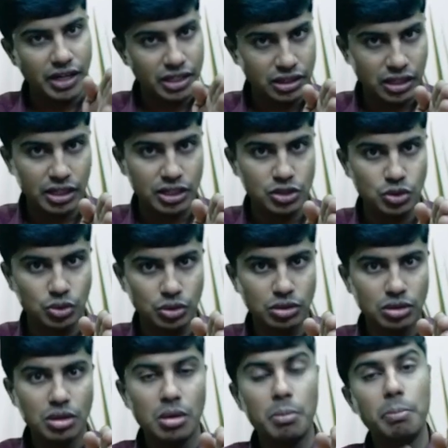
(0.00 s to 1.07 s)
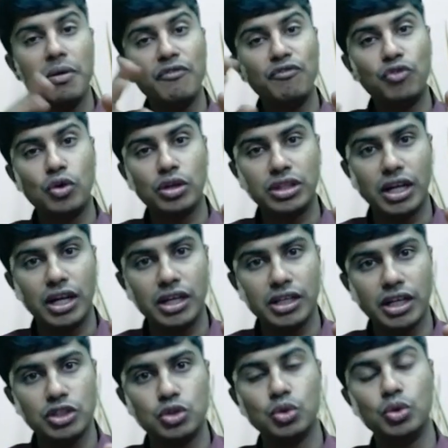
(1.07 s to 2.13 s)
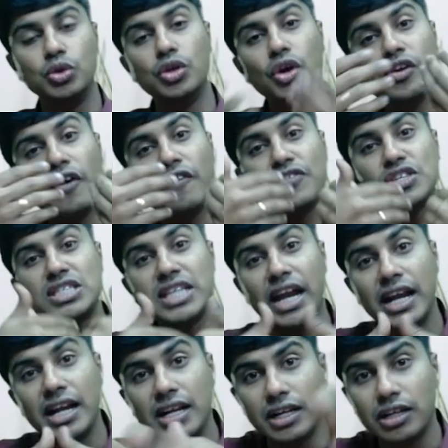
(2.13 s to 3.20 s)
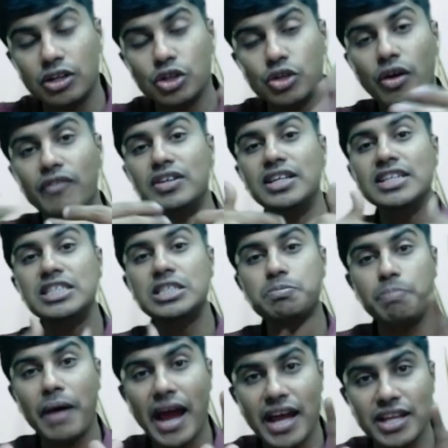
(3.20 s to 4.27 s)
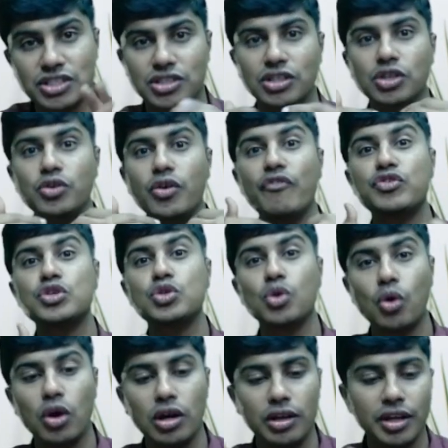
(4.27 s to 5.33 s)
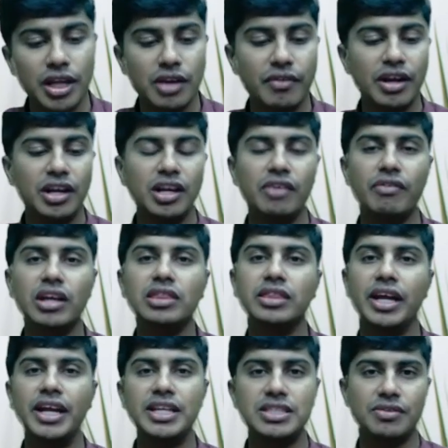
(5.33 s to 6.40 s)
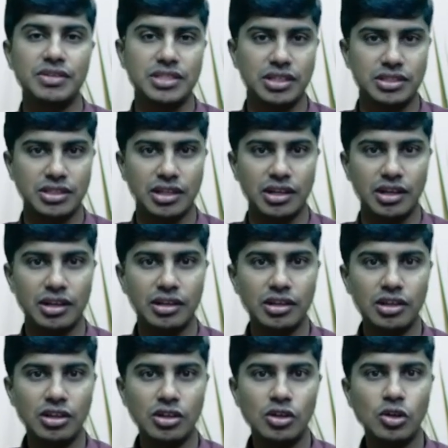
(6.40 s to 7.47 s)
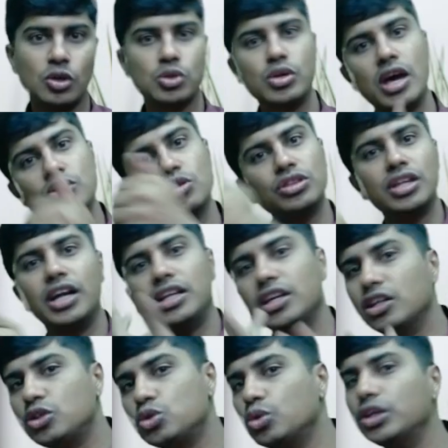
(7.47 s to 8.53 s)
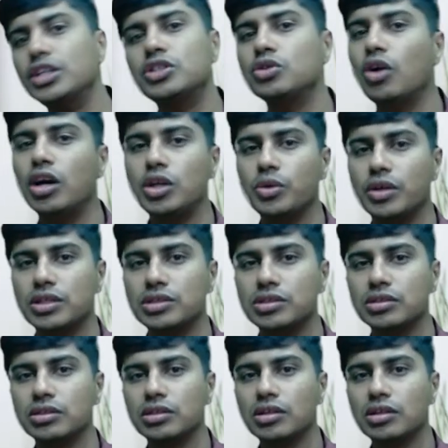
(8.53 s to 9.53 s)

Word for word: twenty-third June, before thirtieth June, you have sent, you have dispatched, you have sold inventory worth ninety-seven thousand six hundred. So as on thirtieth June, it's not yours.